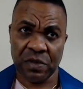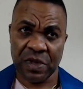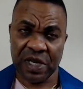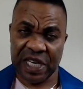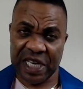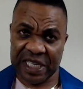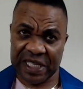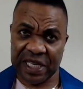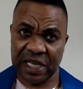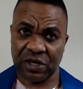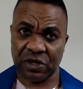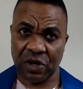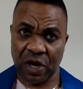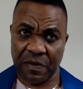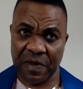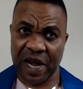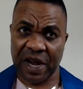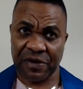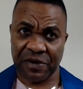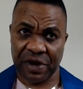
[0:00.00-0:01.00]
is a
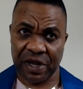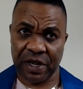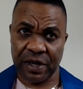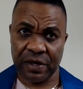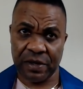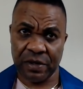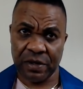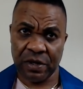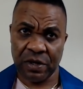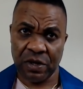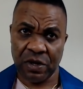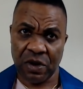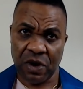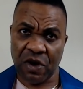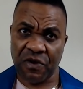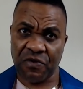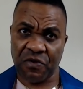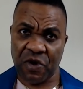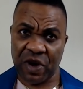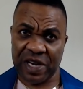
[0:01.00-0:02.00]
summary
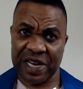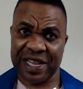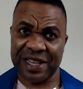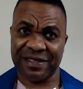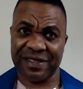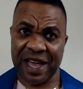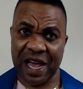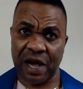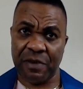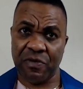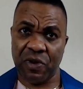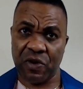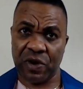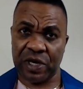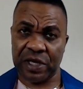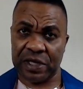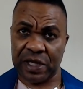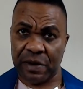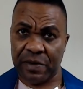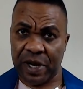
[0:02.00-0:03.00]
of what the entire book
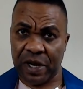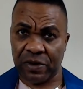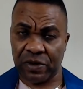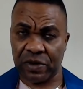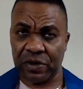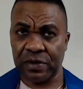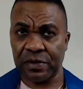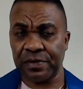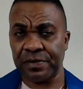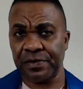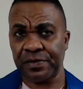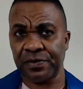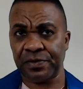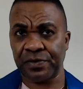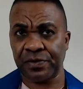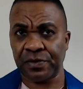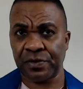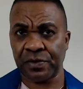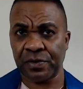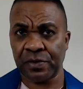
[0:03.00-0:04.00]
is about.
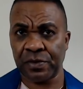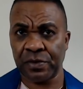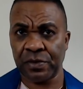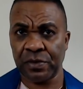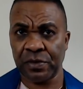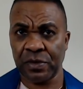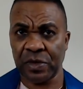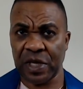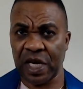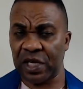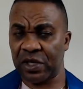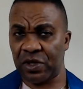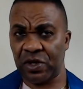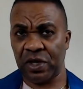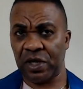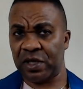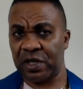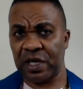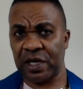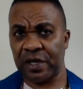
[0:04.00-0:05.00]
That's
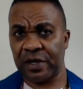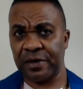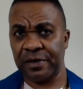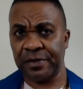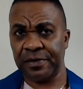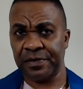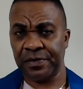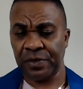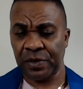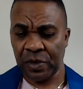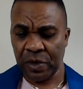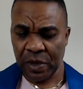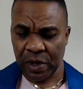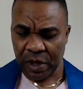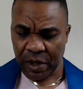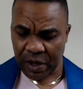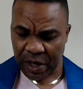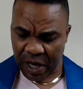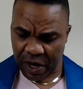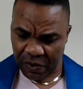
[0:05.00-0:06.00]
just it.
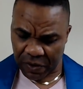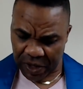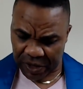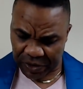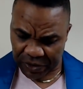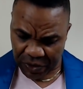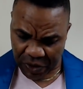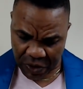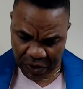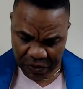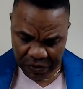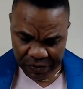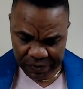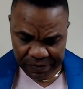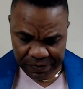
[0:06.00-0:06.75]
Now let's go.